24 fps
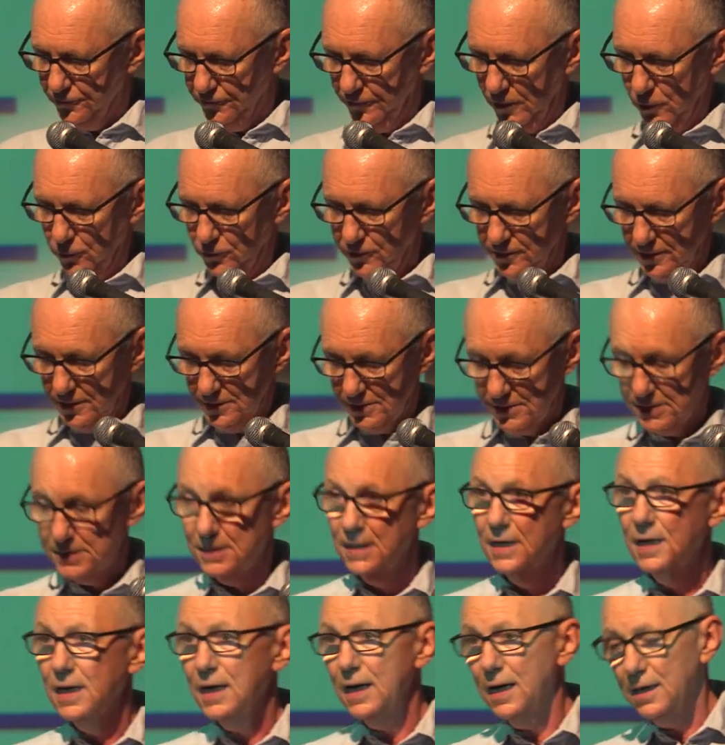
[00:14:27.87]
voters
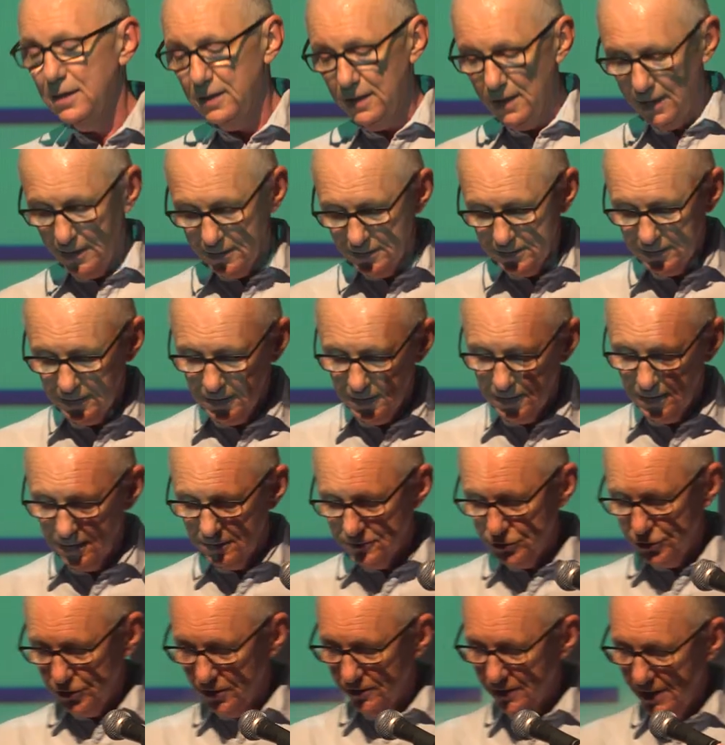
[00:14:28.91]
unlike uh,
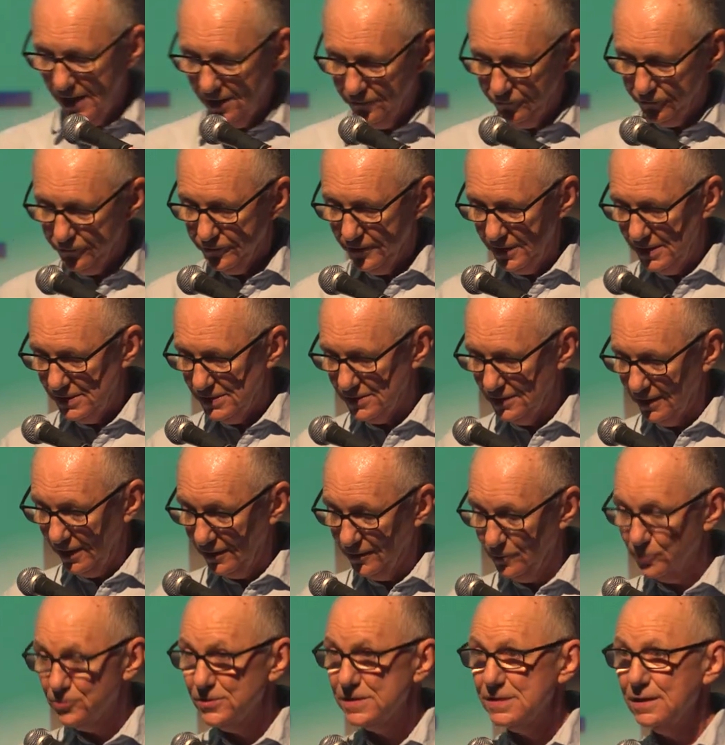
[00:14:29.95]
John Humphrys and other
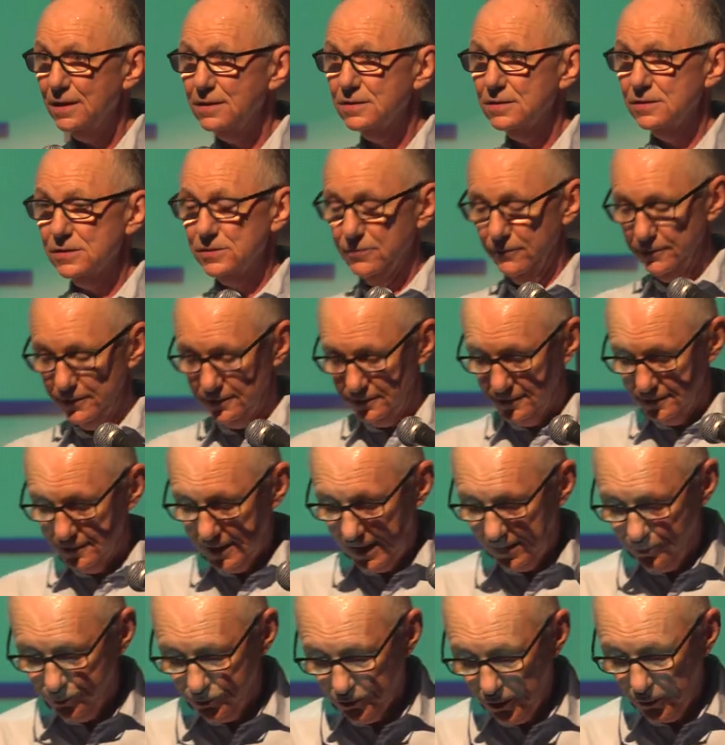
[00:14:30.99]
presenters of the
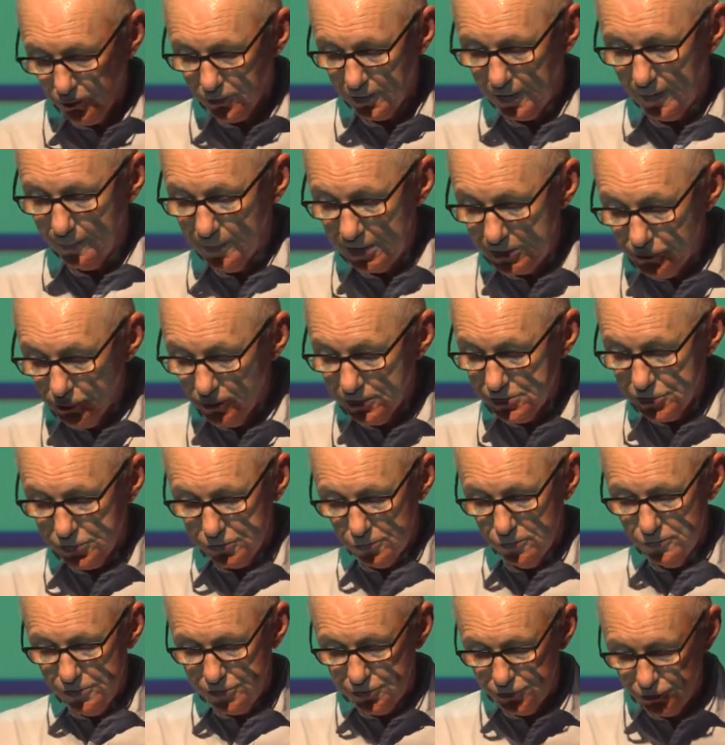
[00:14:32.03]
Today program, are not
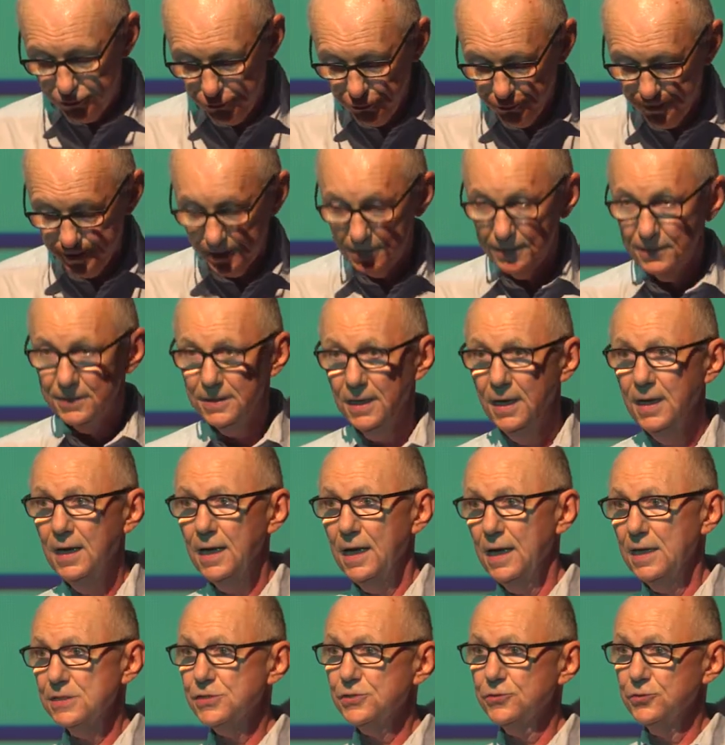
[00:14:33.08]
so stupid
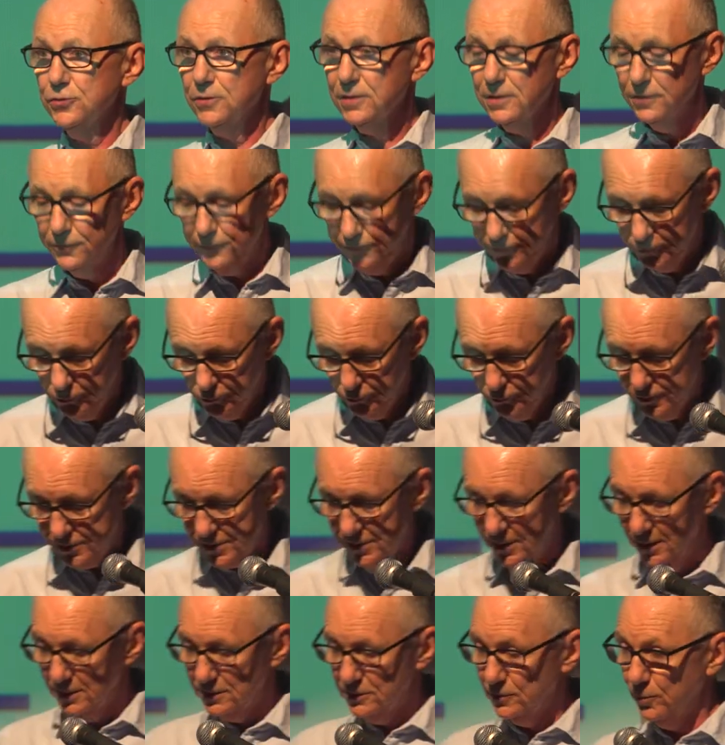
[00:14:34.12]
as to confuse
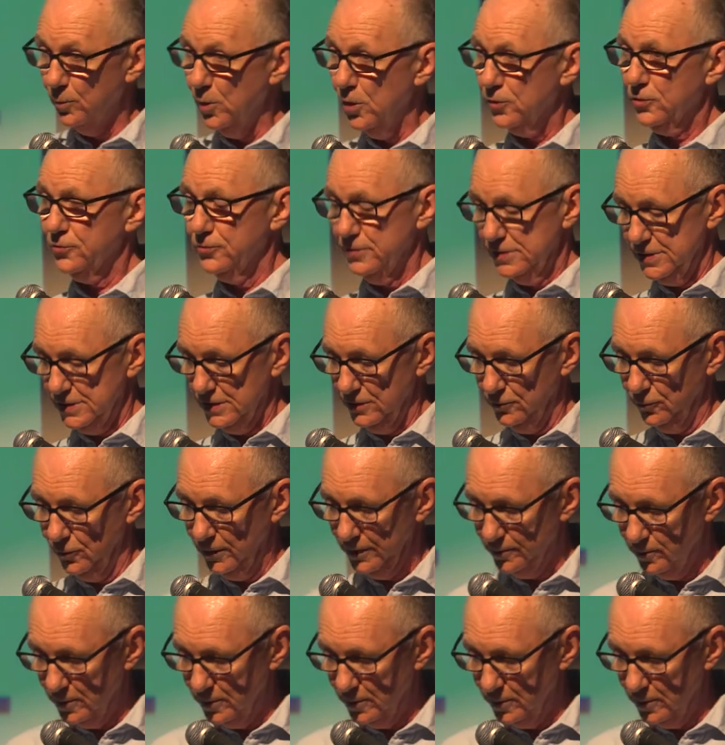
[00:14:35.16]
democracy with